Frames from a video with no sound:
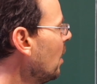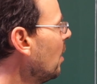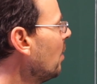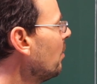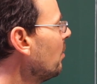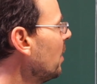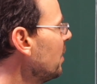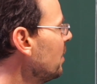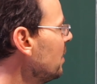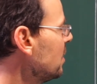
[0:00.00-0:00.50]

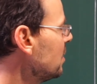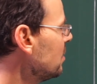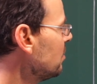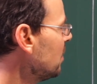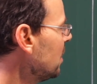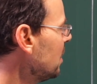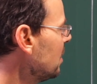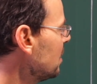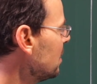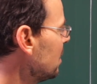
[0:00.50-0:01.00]
but this
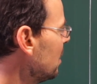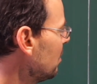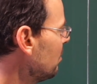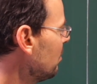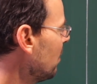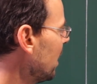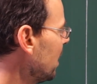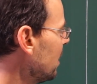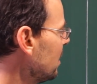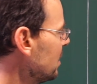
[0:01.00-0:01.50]
means that
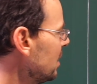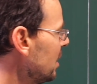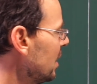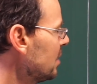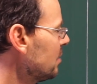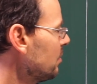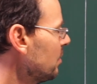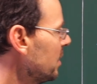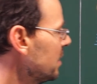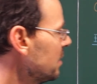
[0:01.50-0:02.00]
minus
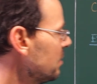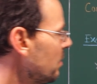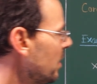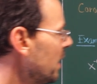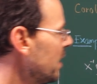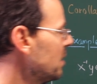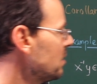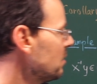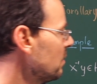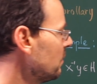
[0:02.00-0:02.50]
X plus
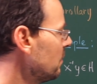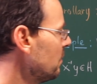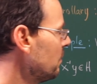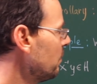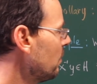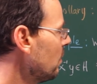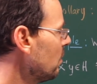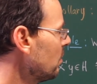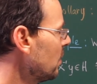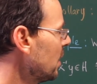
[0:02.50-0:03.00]
Y is of the
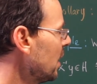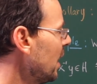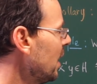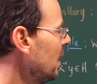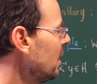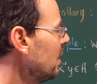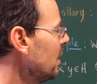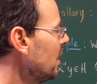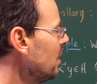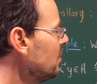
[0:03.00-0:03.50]
form K
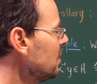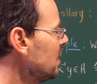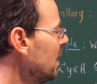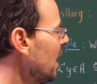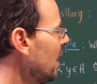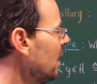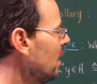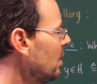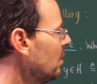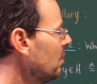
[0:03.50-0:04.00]
times
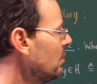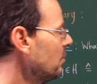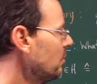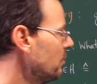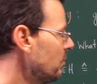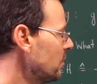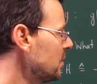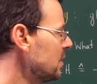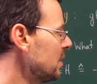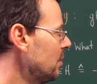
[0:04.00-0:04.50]
N
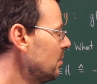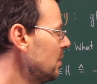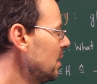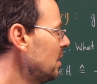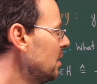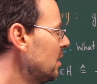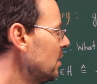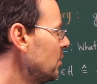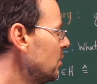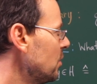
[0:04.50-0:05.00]
for some
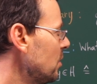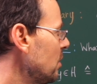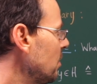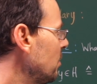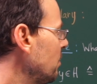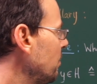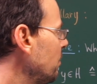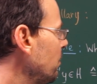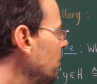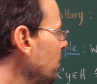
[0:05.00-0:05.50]
integer.
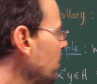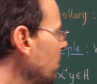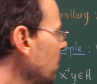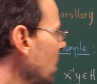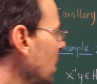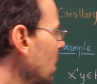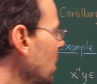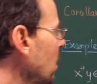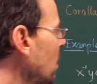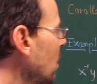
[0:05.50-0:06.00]

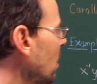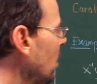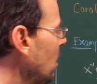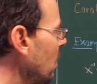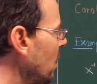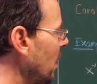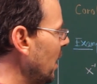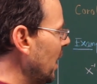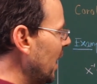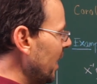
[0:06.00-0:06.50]

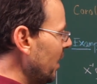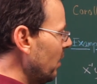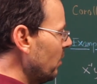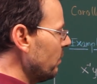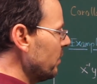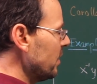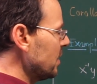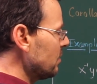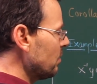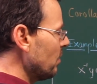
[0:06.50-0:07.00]
I
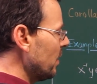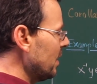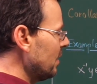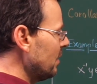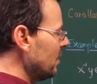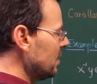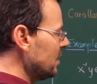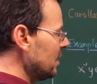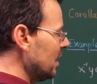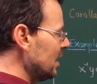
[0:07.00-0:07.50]
always write
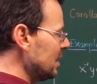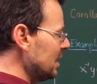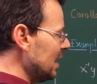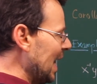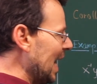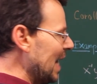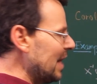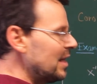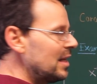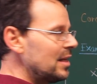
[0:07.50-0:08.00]
this as
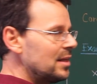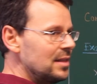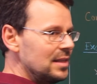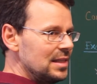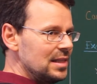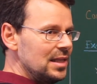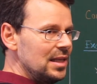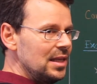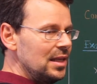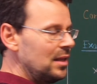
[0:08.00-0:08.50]

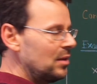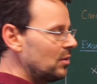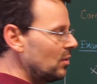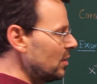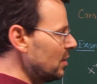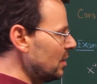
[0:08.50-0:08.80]
NZ, not